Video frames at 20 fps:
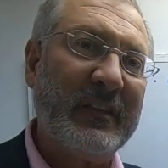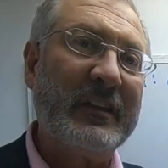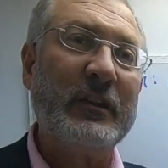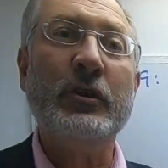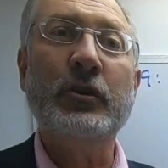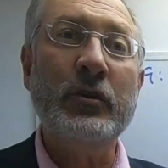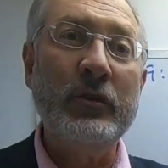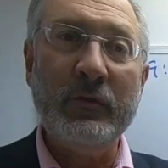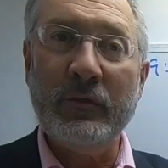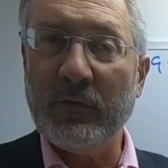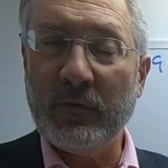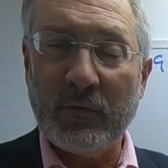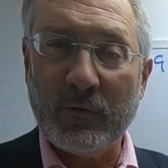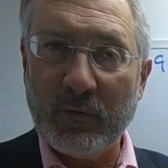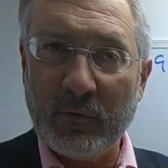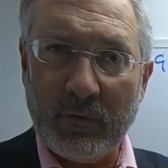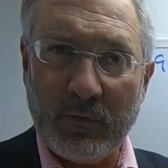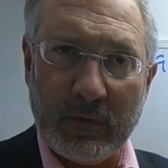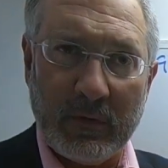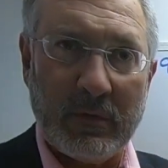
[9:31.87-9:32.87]
the
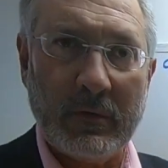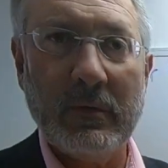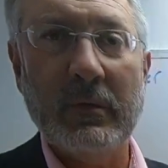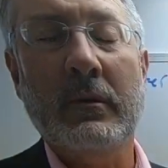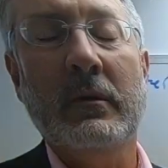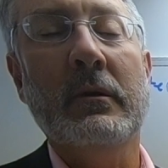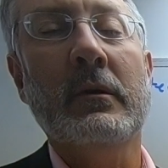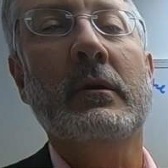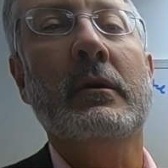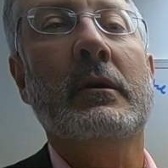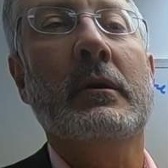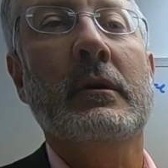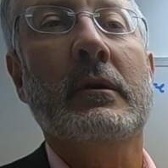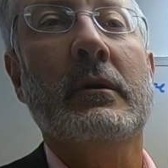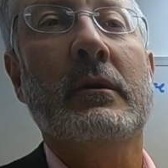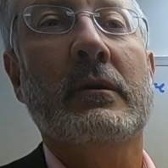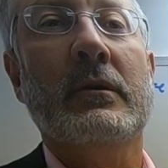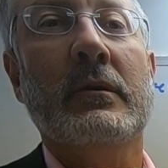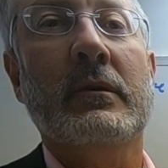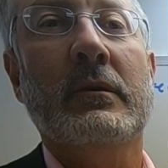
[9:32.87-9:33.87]
new
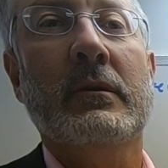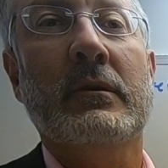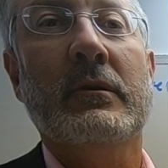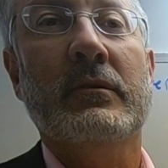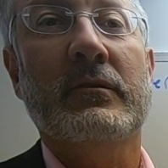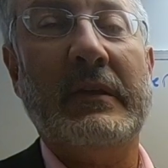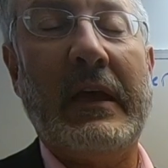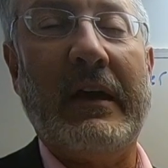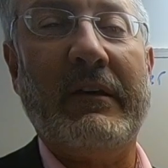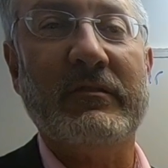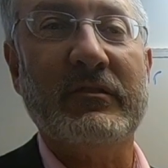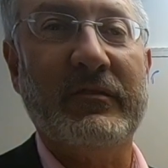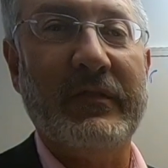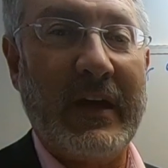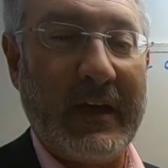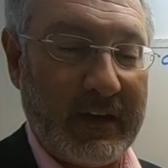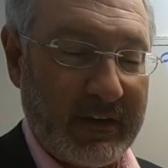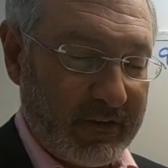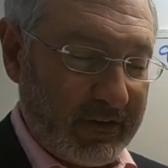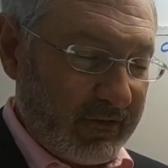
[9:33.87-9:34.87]
salvage
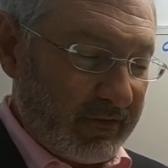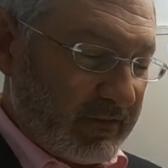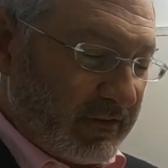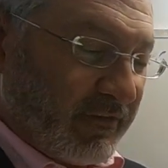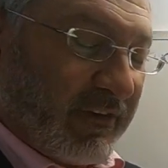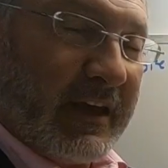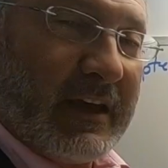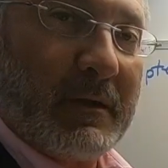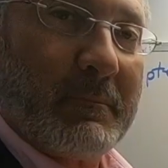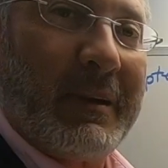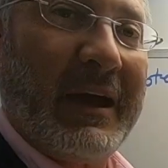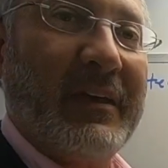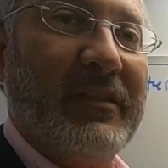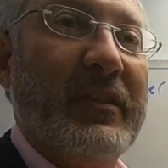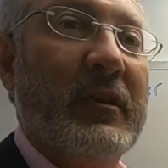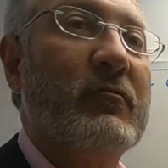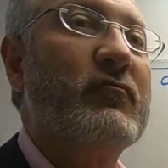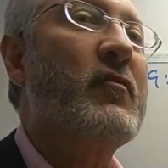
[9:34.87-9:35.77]
value divided by the